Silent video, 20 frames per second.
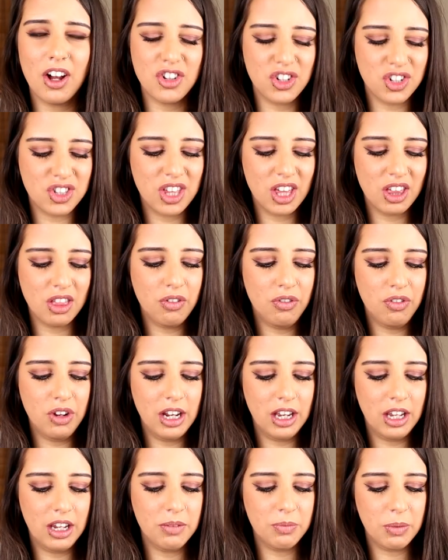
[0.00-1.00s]
I just think the
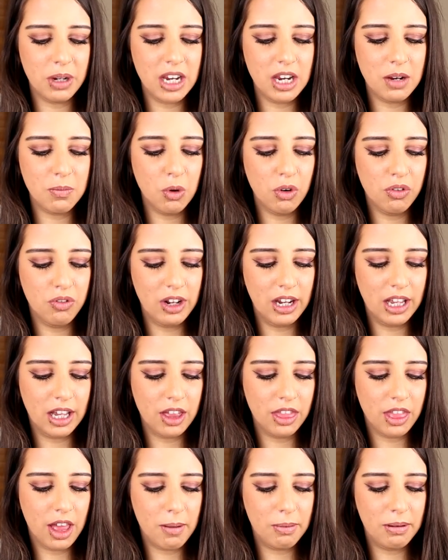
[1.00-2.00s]
filling, we need more
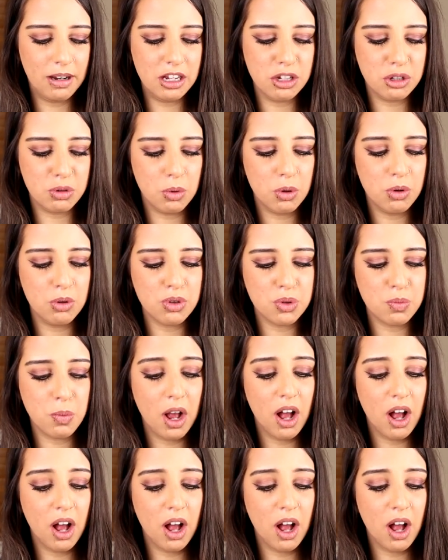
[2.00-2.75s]
filling in there, please, Walls.